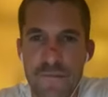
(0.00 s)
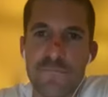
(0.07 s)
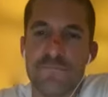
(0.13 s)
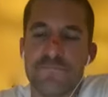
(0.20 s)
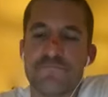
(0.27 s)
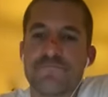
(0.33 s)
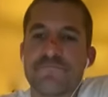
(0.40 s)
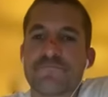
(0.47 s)

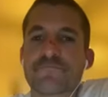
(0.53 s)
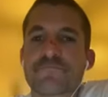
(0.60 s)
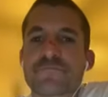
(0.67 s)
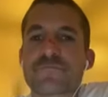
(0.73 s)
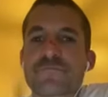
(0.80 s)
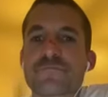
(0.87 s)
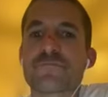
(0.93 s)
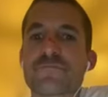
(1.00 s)

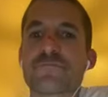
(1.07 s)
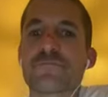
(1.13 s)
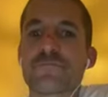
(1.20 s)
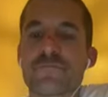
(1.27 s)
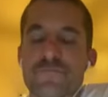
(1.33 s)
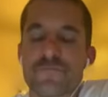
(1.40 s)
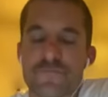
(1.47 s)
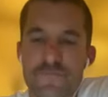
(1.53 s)

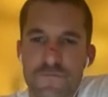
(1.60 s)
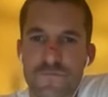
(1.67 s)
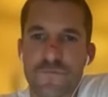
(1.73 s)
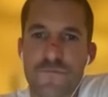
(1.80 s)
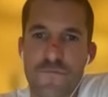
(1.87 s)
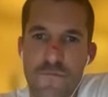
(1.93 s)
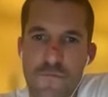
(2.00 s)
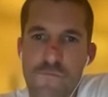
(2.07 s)

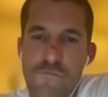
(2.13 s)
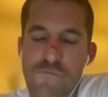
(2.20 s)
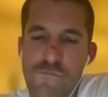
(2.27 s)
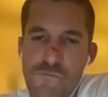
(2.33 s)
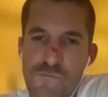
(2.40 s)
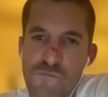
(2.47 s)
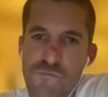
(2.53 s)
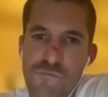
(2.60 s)

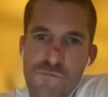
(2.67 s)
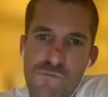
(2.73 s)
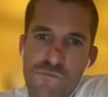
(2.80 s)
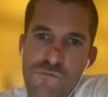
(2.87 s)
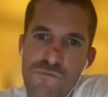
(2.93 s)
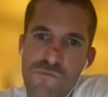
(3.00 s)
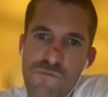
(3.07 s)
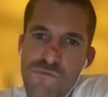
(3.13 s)

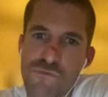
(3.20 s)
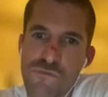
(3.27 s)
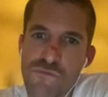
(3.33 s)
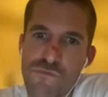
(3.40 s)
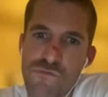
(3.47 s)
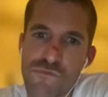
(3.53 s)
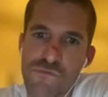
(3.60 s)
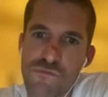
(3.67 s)

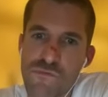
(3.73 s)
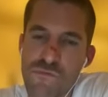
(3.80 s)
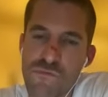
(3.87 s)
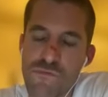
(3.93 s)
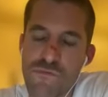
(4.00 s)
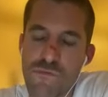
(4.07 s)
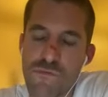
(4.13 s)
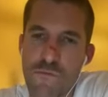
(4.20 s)

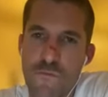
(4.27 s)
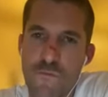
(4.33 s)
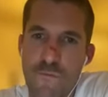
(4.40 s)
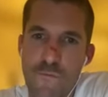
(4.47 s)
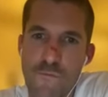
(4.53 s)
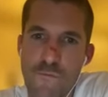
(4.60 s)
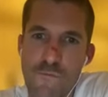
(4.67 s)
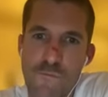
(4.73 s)

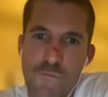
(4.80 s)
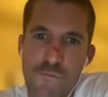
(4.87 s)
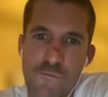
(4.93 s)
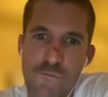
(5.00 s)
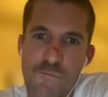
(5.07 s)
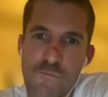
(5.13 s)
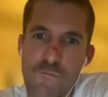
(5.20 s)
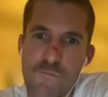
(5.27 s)

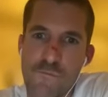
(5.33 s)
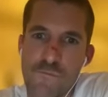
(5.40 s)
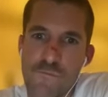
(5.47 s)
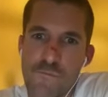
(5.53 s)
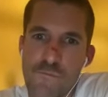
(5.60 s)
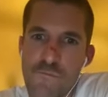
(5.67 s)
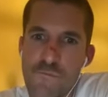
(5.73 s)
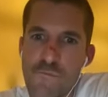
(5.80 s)

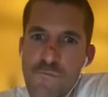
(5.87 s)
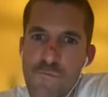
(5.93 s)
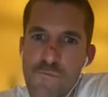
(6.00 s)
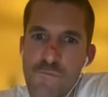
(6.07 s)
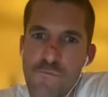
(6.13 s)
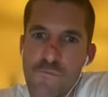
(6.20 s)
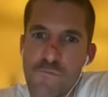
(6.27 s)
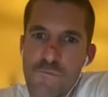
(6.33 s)

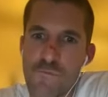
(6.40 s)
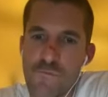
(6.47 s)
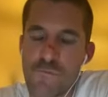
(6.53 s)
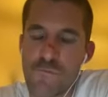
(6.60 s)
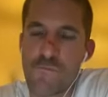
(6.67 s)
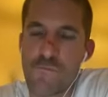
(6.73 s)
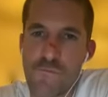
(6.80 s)
This person isn't speaking.